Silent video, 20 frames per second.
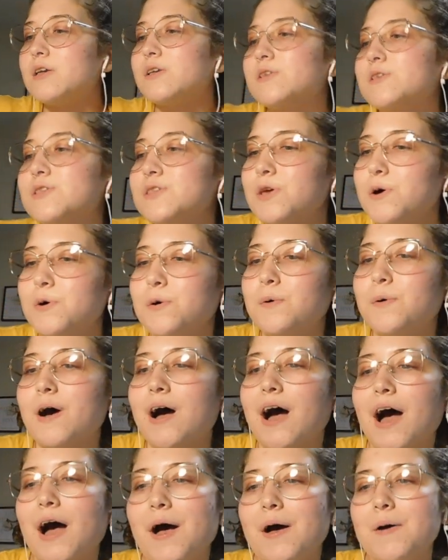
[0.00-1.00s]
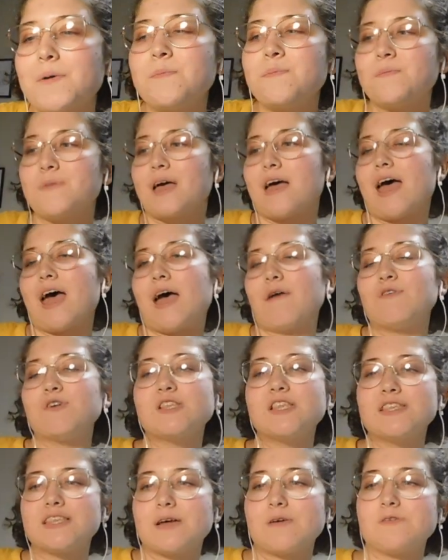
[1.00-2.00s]
So, ever
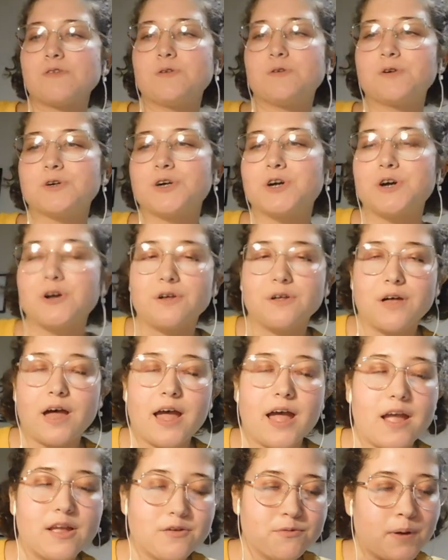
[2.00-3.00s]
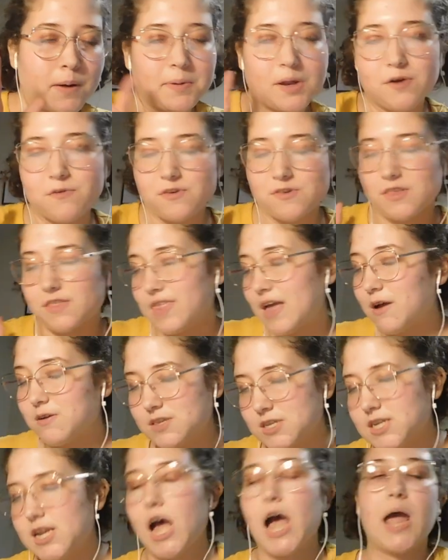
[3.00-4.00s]
since I was a little girl, you've probably heard this a
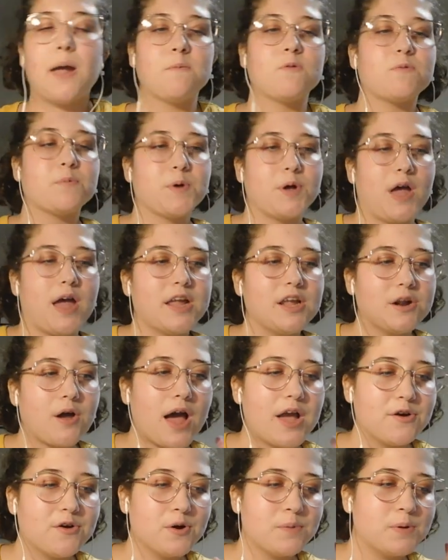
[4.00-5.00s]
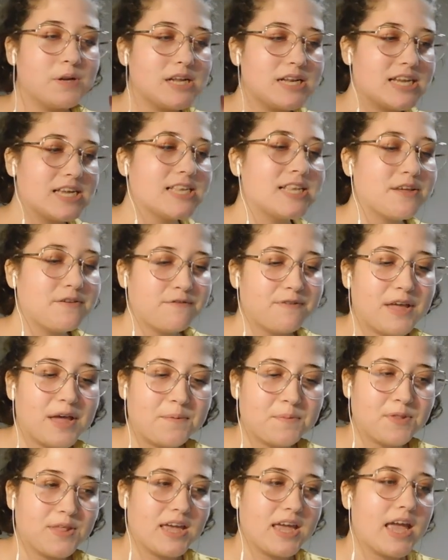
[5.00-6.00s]
thousand times, but, you know, I grew up in a Disney
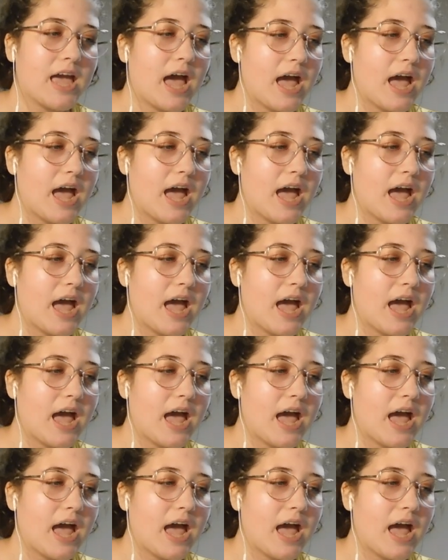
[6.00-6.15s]
family.